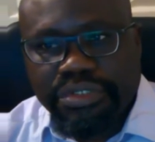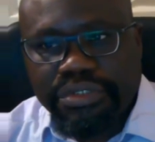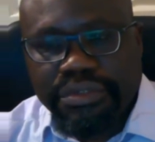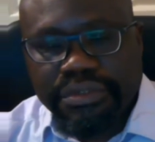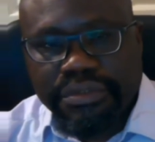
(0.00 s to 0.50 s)

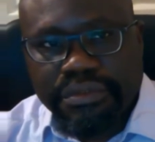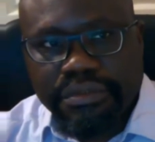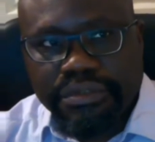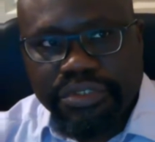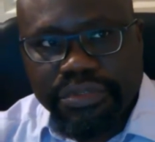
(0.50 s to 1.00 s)
should
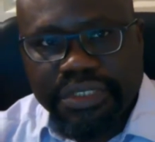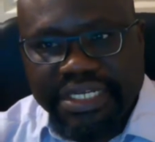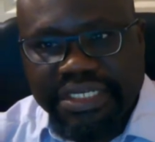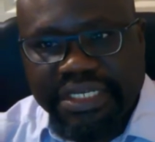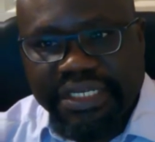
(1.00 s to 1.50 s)
you
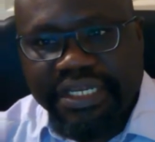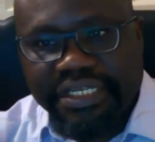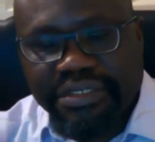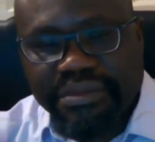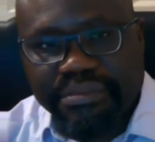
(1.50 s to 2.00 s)
actually
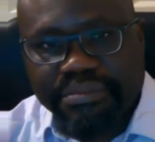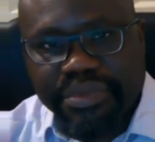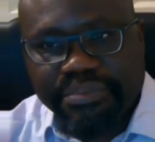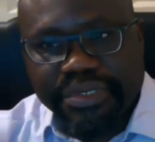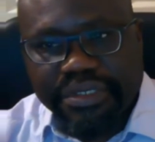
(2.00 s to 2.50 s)
get your
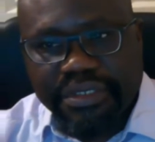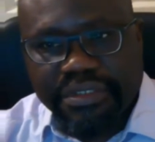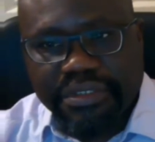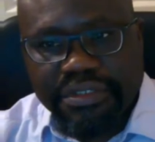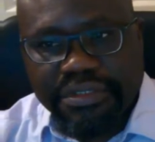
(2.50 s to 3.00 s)
blood
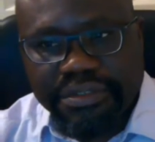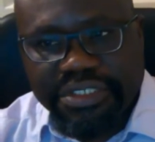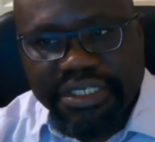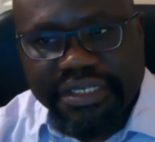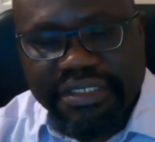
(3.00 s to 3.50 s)
pressure
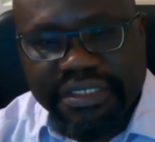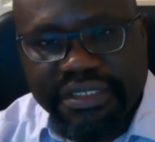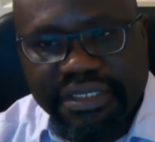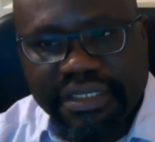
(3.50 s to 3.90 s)
checked?